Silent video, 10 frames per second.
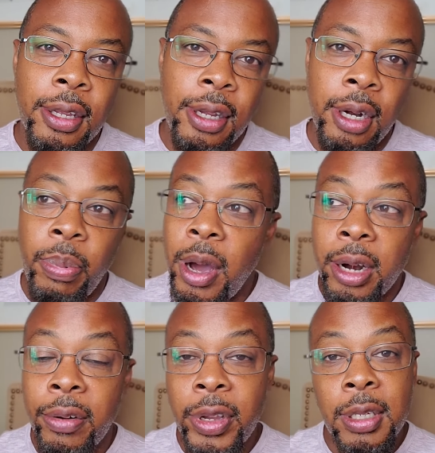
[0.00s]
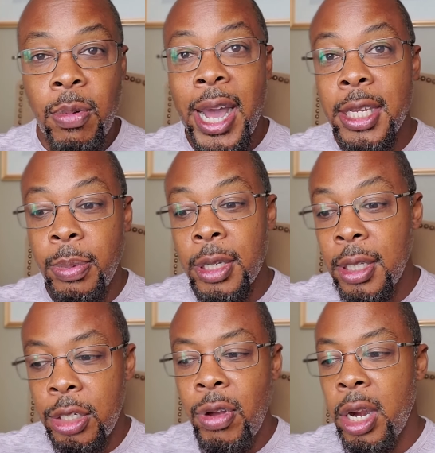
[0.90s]
And a part of the reason why is because
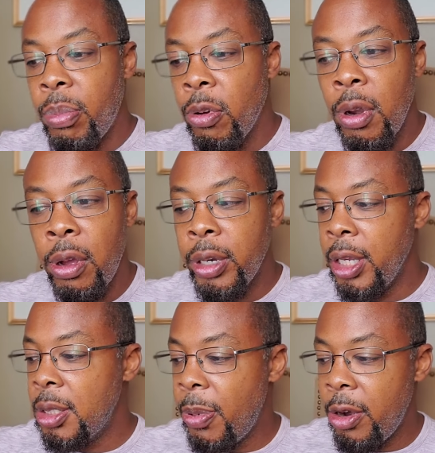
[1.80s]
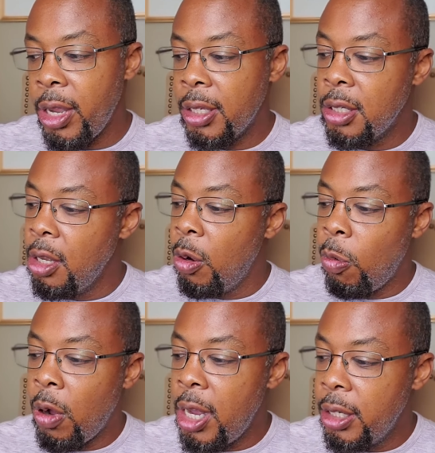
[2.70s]
they're trying to prolong the experience.
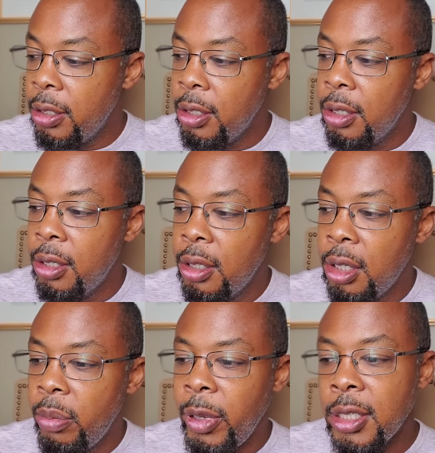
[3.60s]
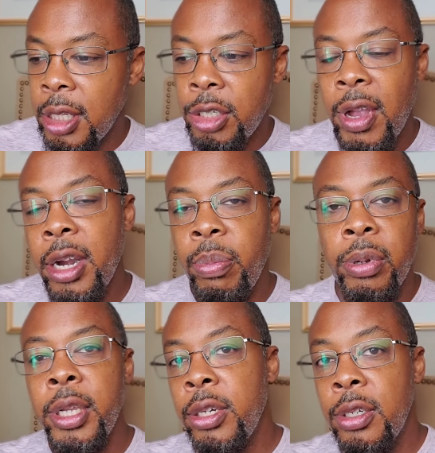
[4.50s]
One, because they're trying to
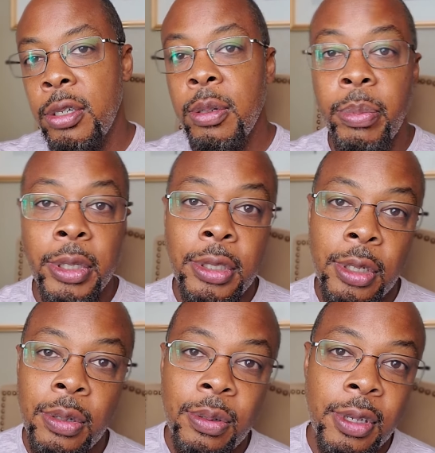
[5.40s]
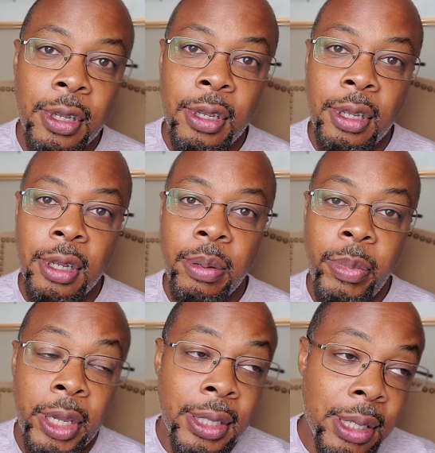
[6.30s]
please you, but two,
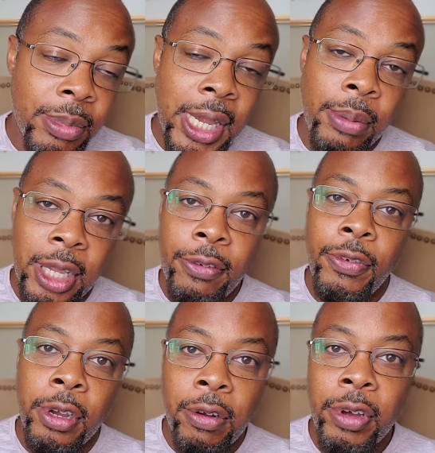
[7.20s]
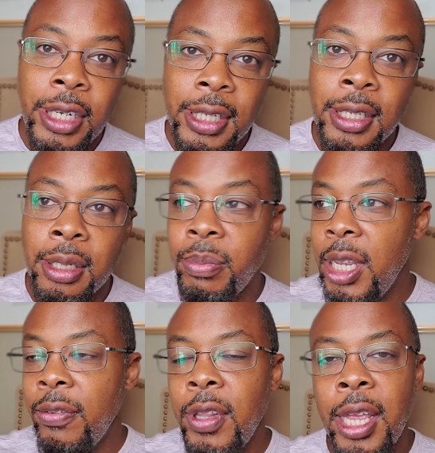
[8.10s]
because sometimes they fear criticism
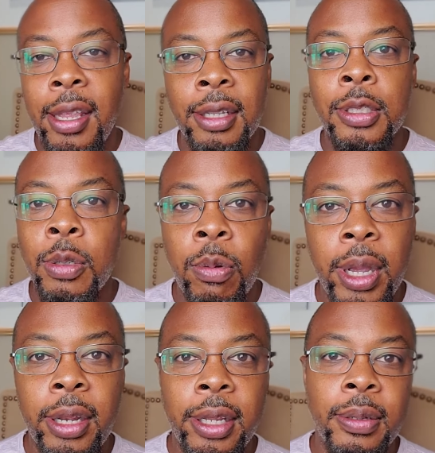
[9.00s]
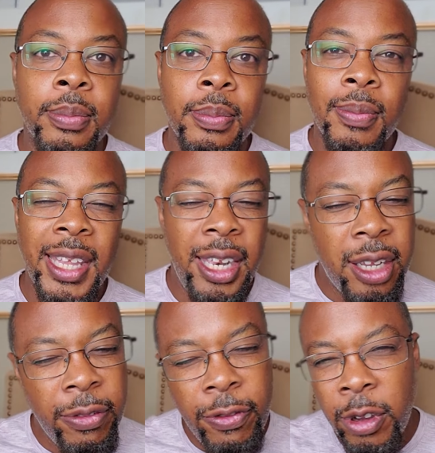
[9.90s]
if they end too quickly. And it
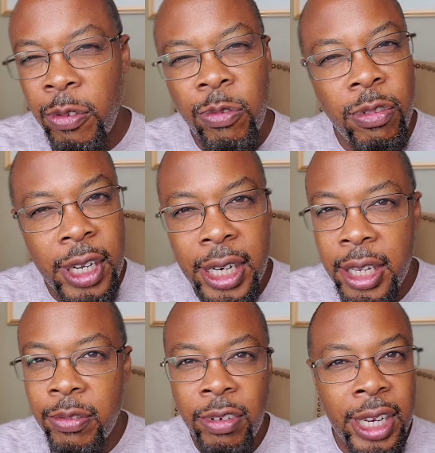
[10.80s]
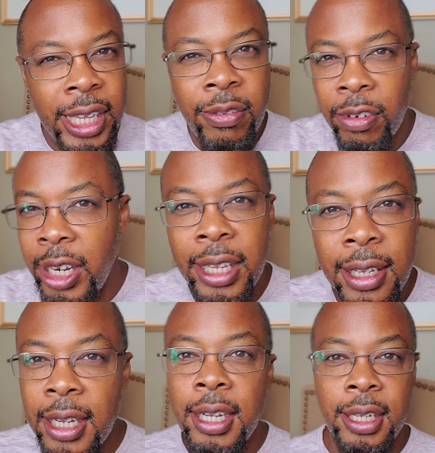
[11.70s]
could feel really, really, really
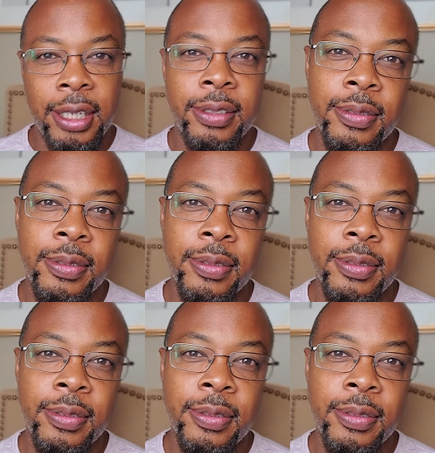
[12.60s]
good